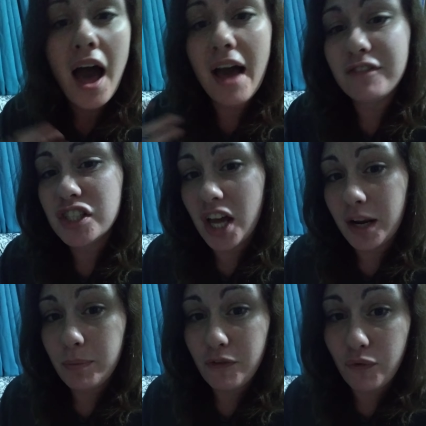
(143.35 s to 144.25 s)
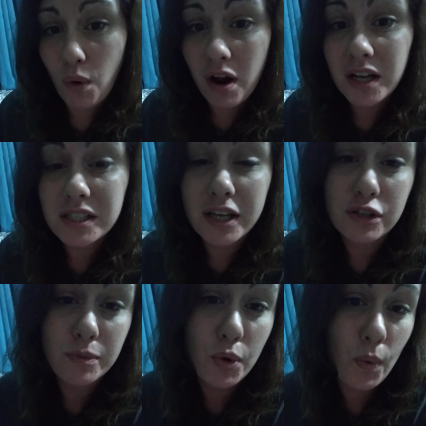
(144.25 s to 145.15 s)
I've done it before because I
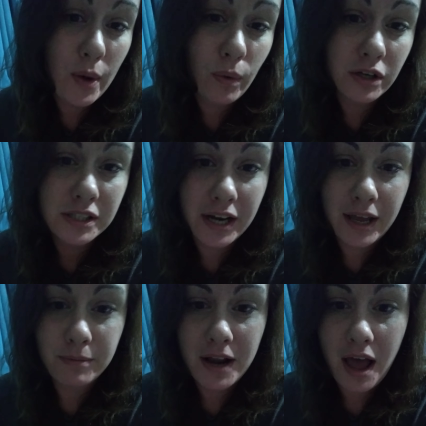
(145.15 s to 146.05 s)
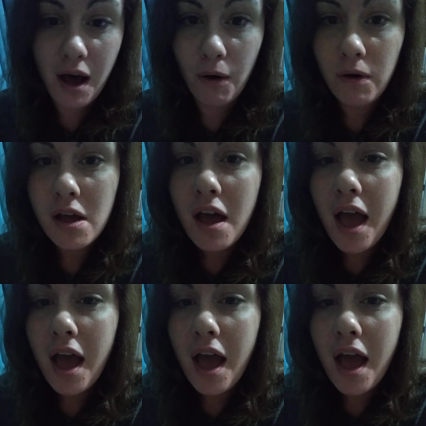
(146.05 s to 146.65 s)
used to be way worse than I am now,